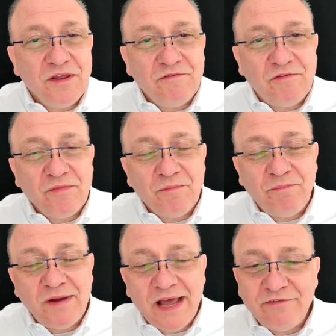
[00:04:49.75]
the
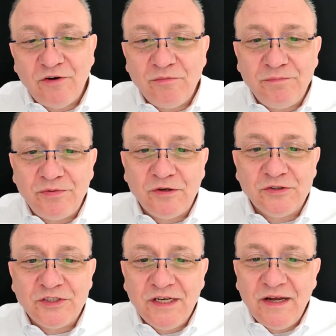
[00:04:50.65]
platform
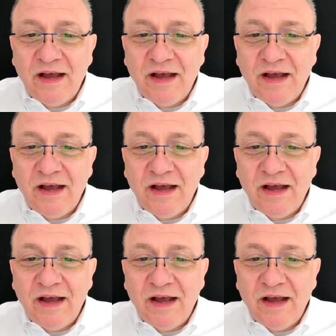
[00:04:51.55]
approach,